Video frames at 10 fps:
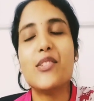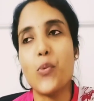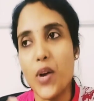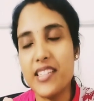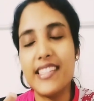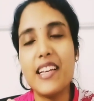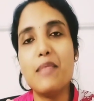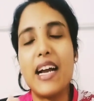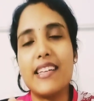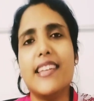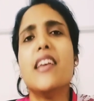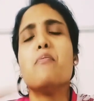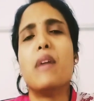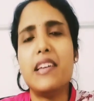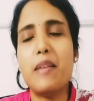So one single bacteria, it
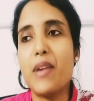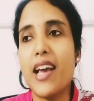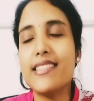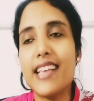multiplies,